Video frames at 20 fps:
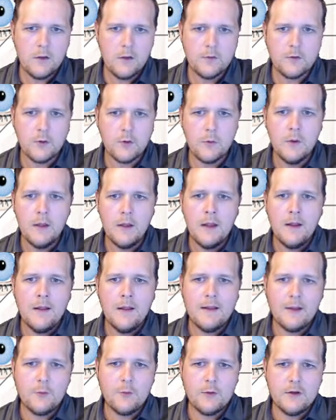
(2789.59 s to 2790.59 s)
So
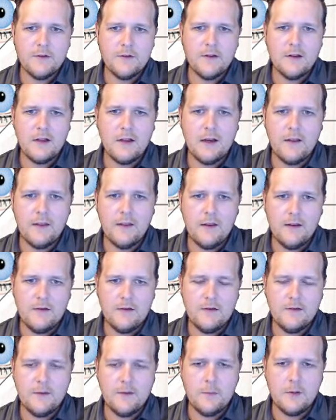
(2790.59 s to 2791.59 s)
that's where we're going to see a lot of the
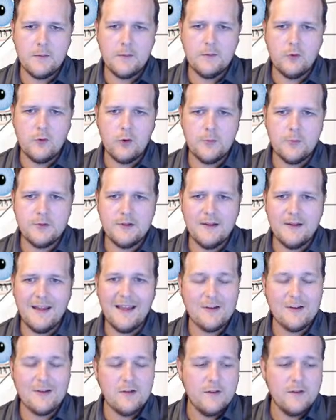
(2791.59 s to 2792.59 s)
systemic absorption that
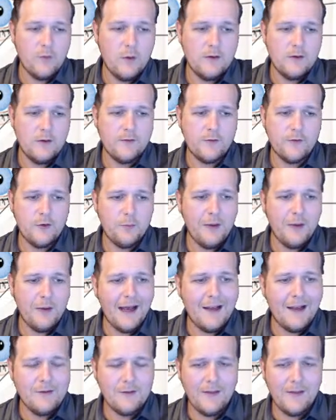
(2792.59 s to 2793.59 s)
actually avoids first
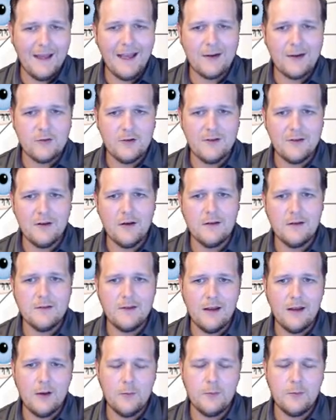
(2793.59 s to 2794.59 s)
pass, so that actually
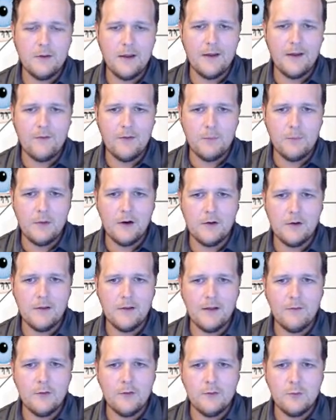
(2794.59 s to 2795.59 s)
does help have bigger
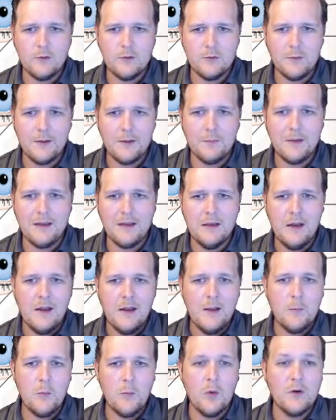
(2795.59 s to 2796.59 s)
levels, which may mean
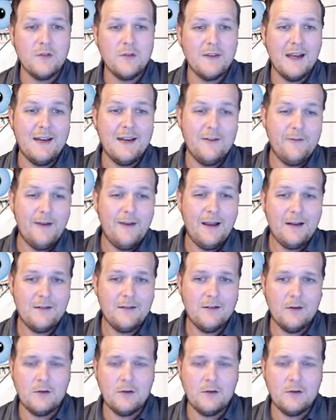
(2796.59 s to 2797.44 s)
more side effects.